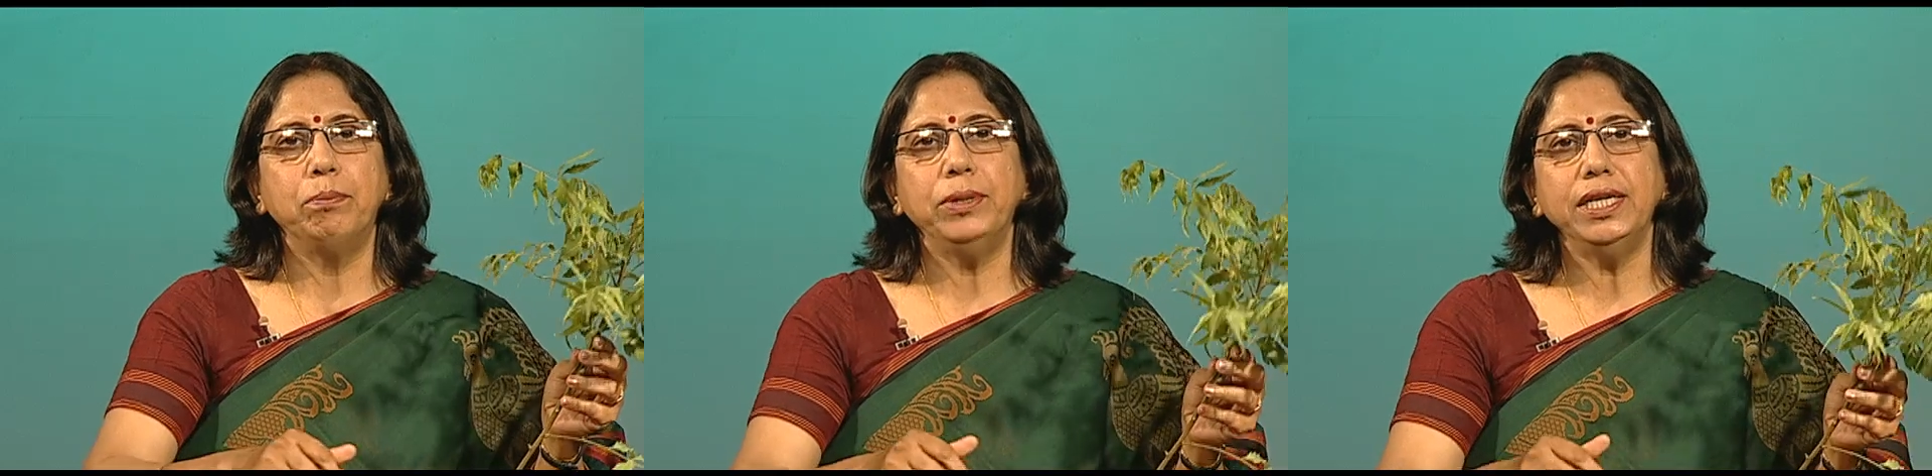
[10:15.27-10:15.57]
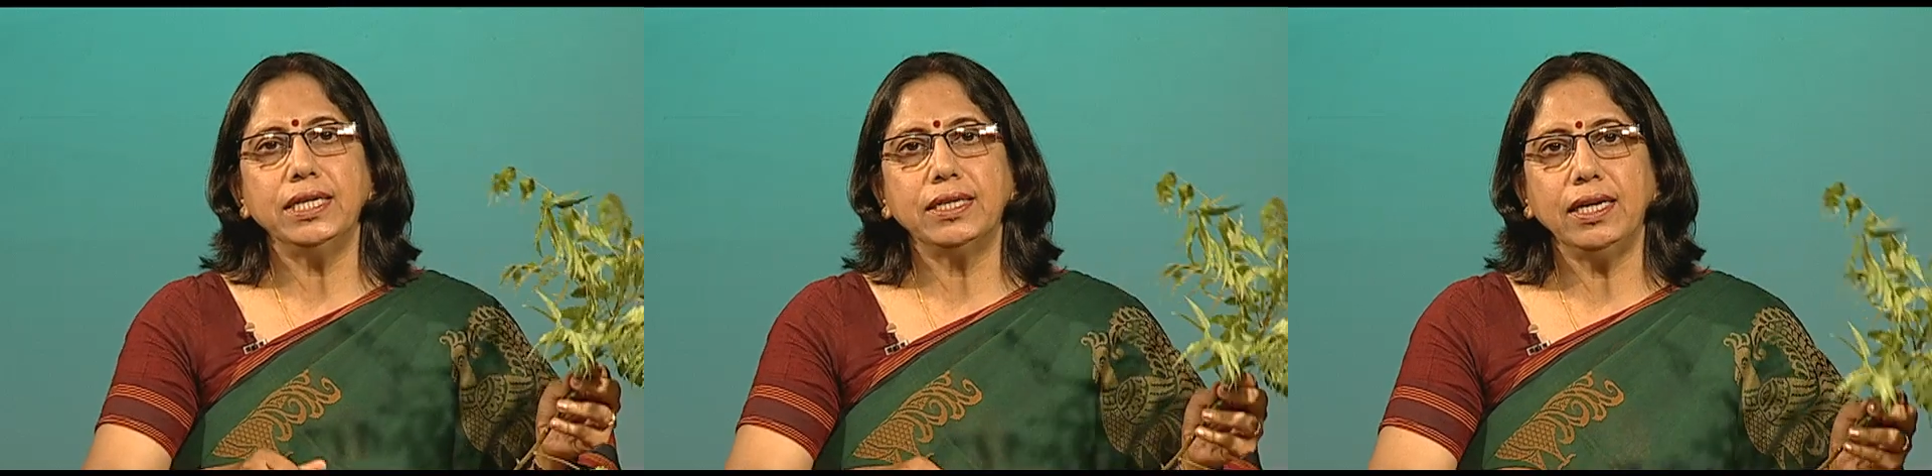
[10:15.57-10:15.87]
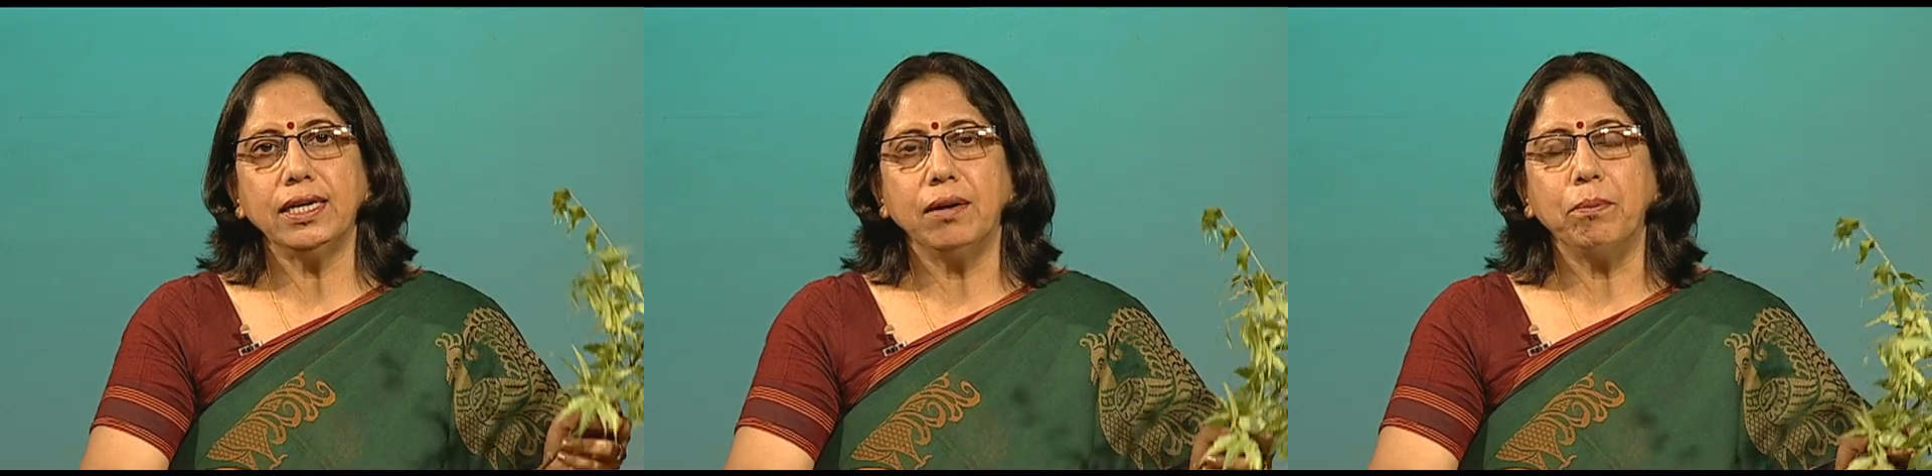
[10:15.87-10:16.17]

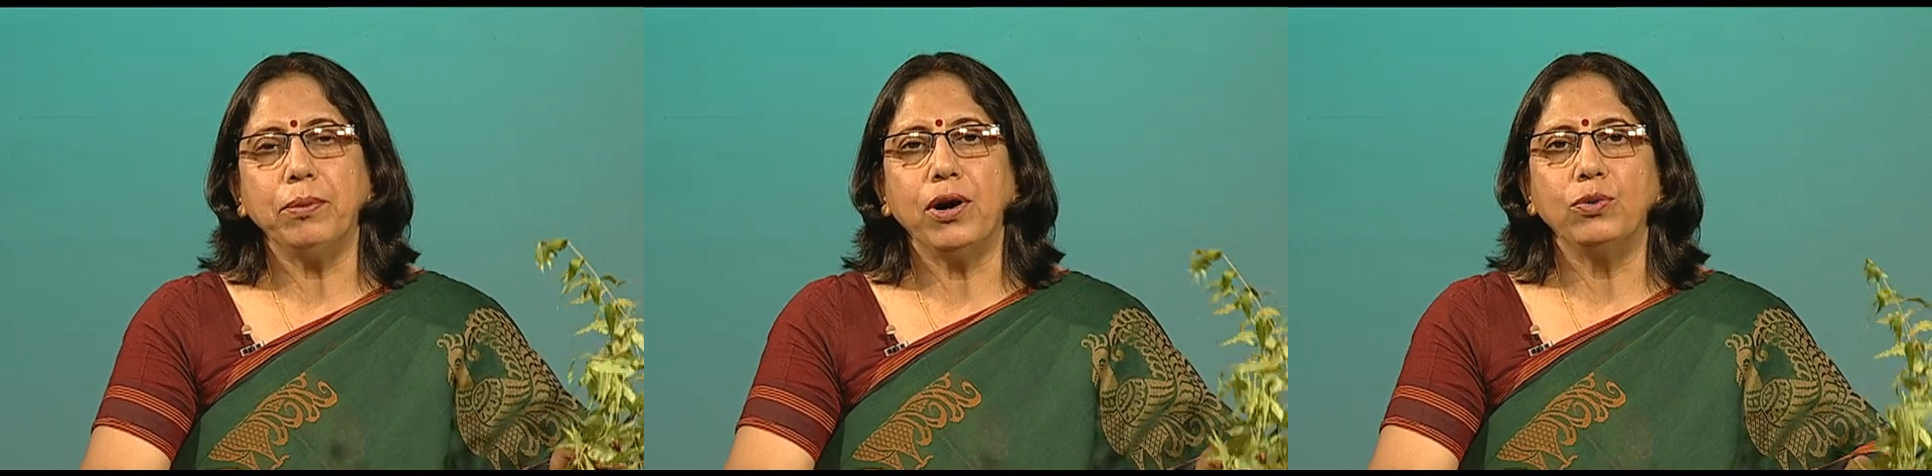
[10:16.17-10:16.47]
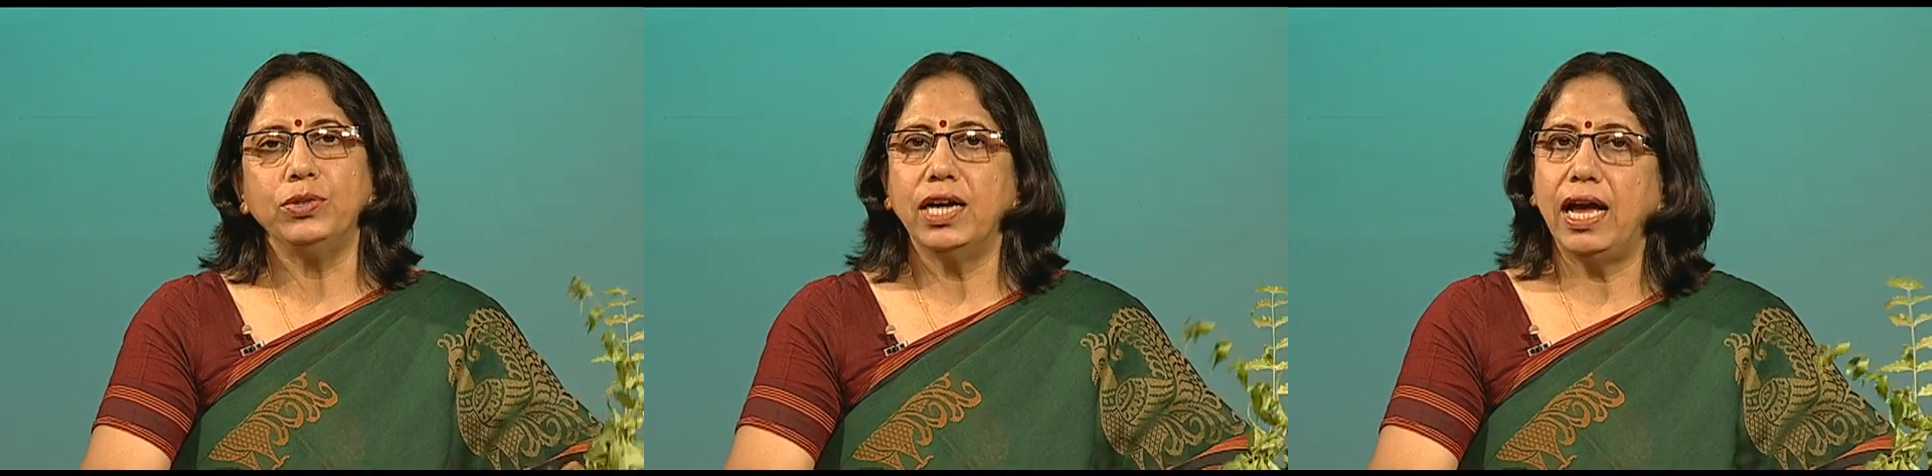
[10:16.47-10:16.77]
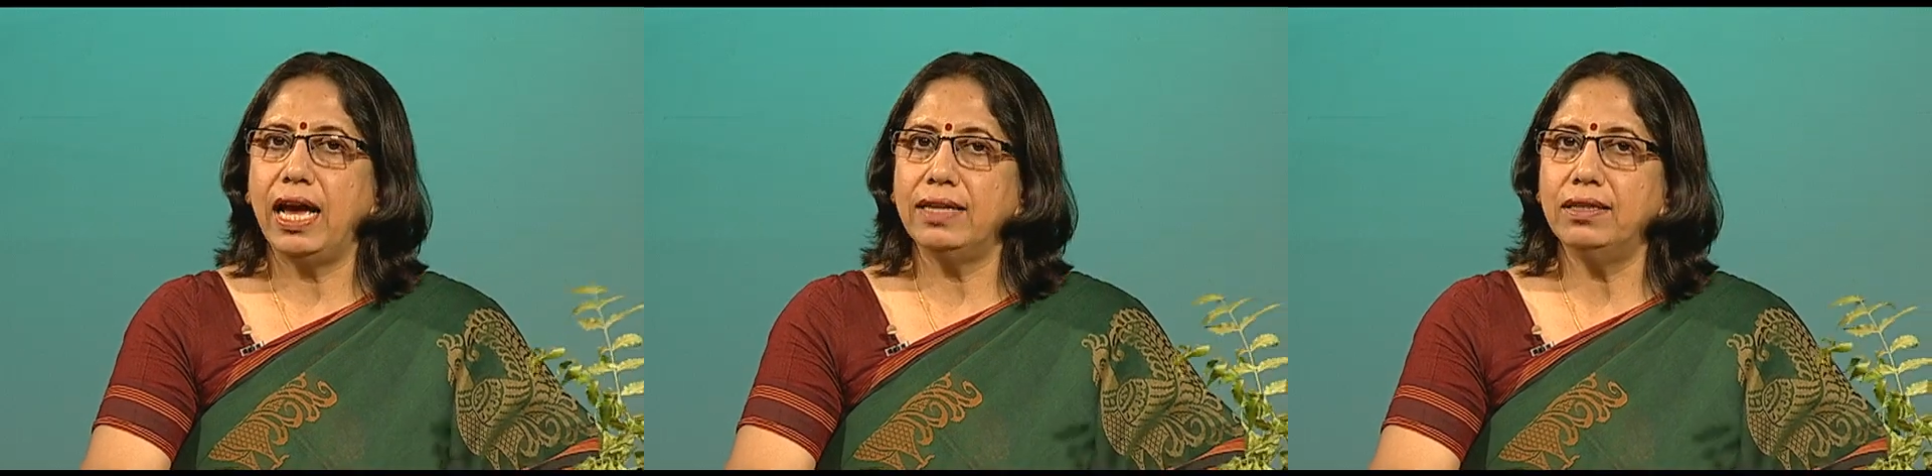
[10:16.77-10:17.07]
pinnately compound
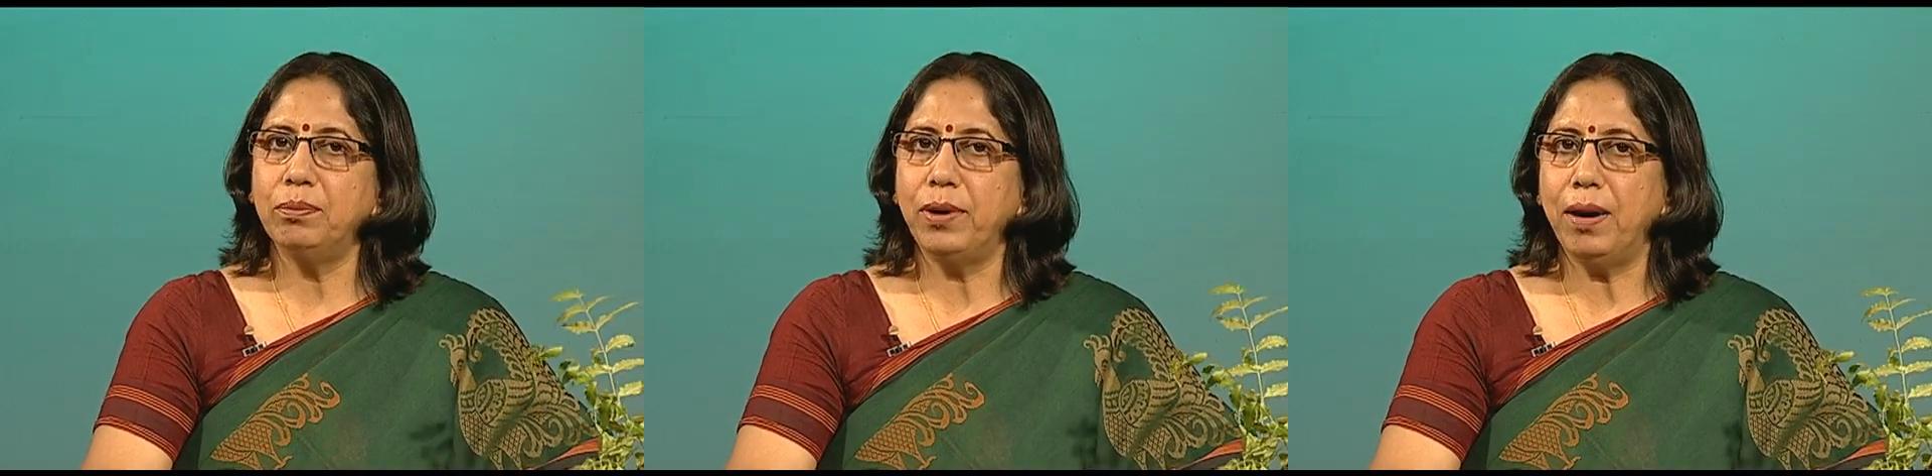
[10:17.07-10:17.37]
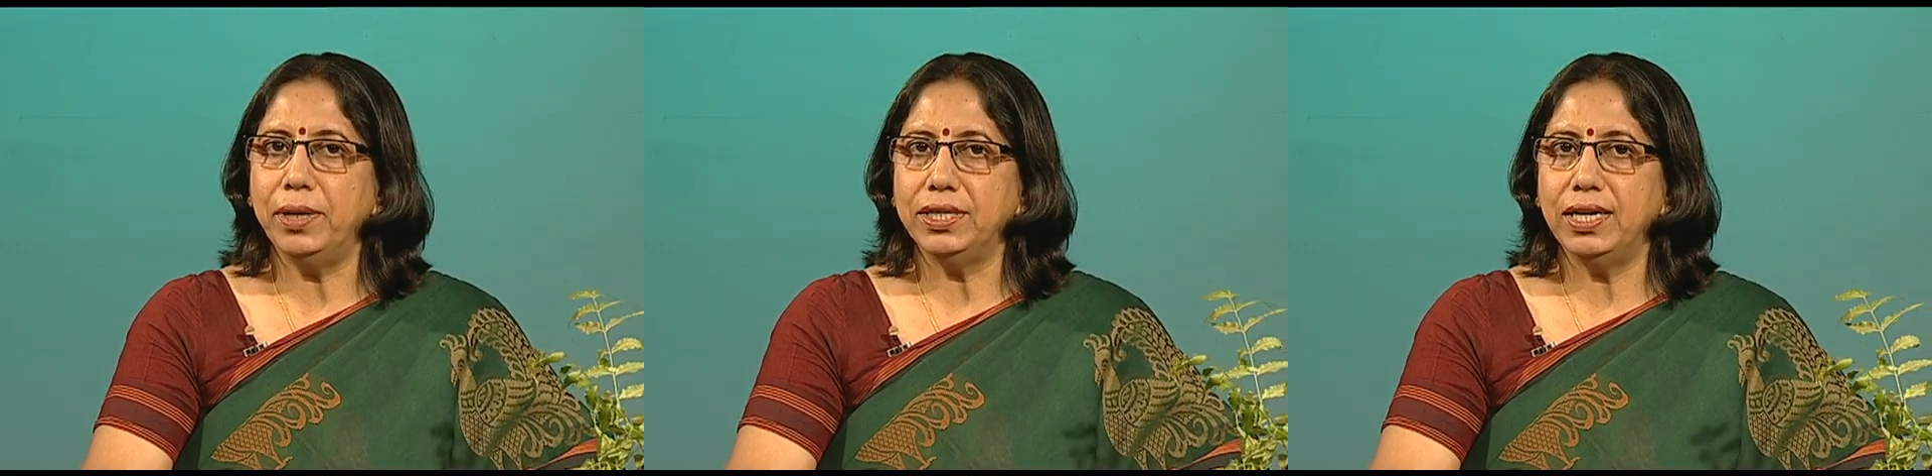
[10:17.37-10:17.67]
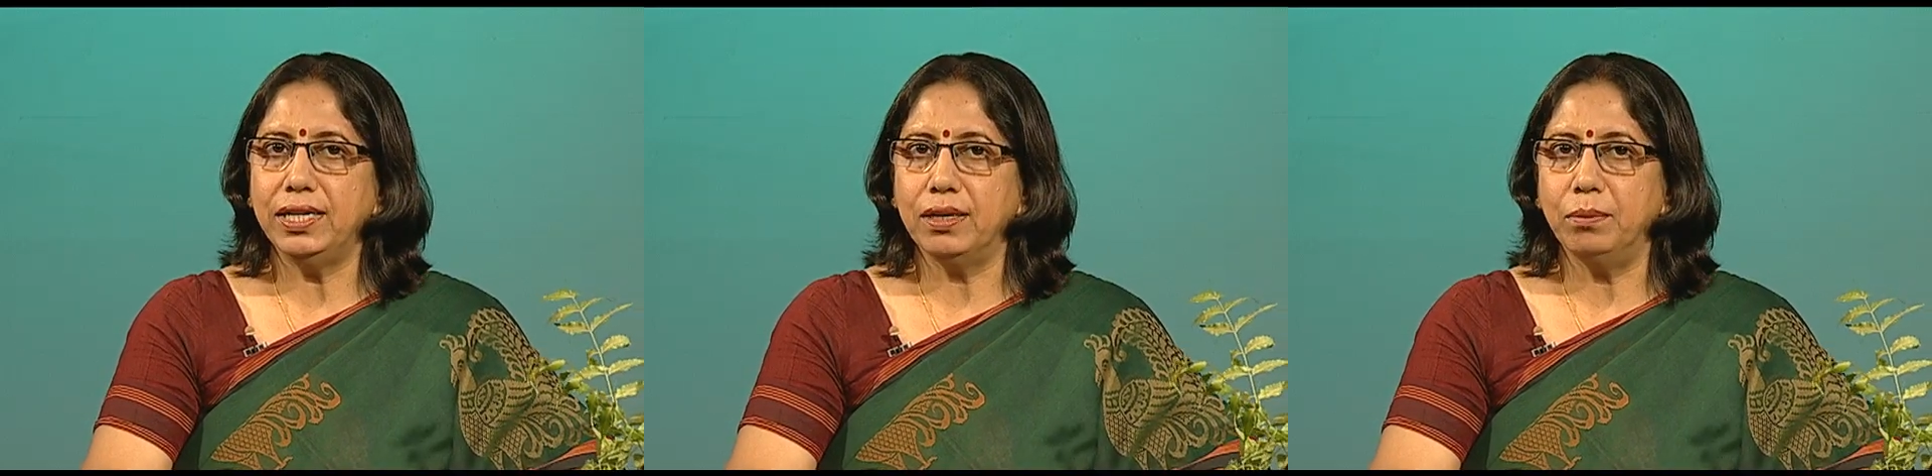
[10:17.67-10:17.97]
and the
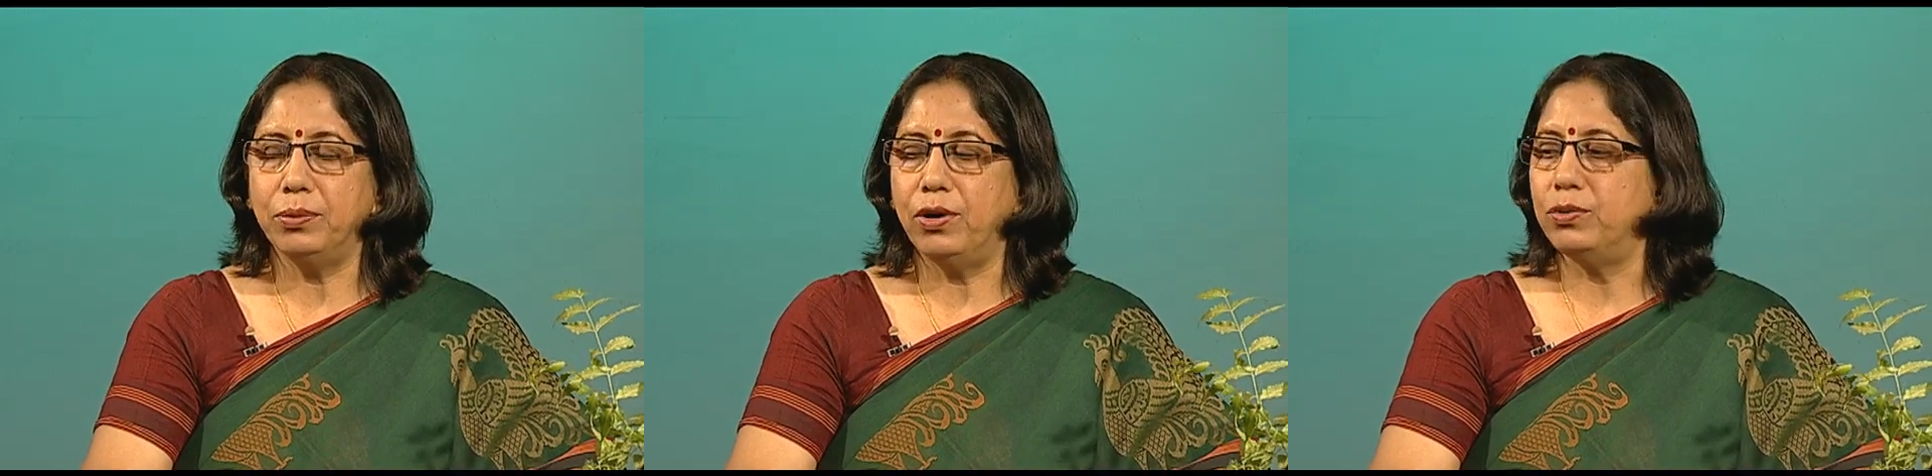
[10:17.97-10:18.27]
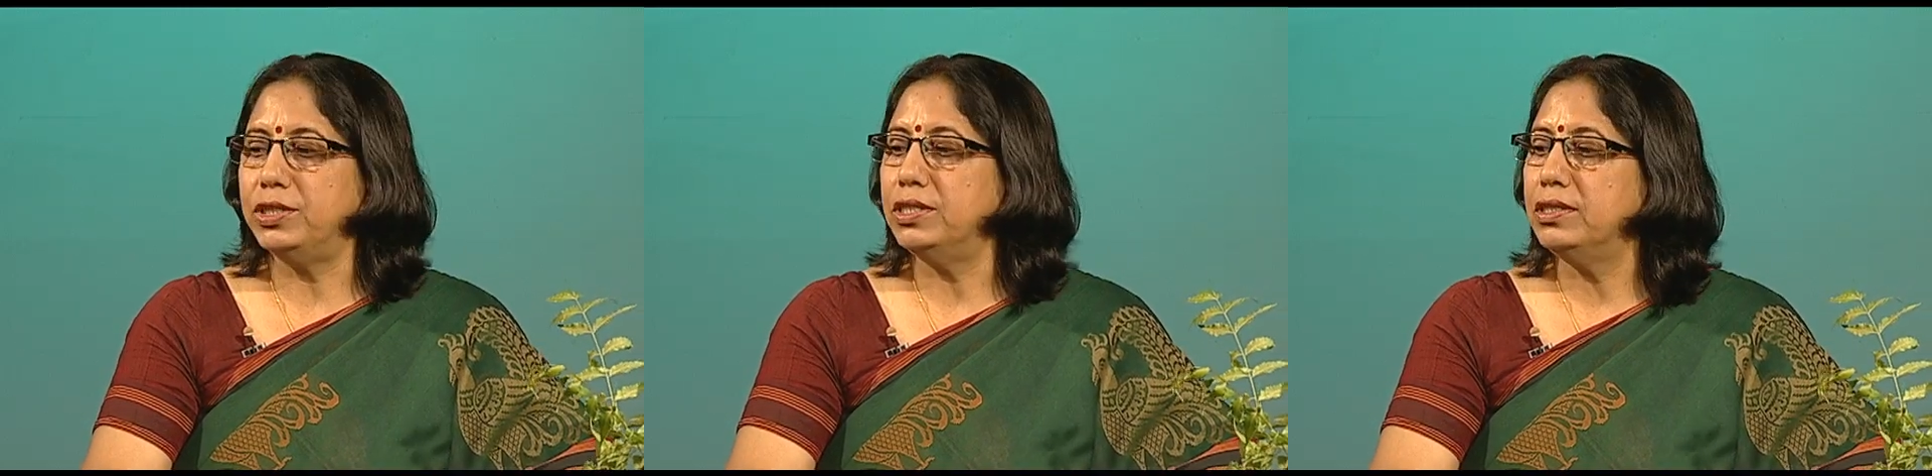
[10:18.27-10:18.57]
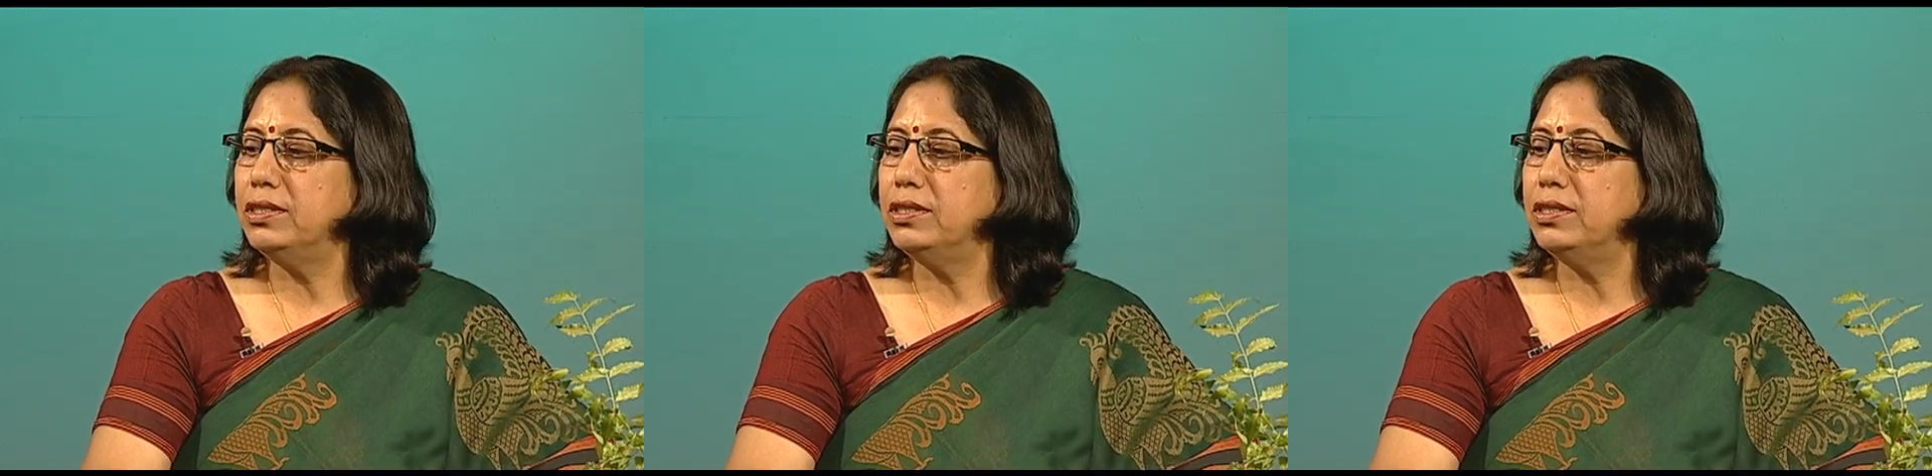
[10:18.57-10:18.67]
palmately compound.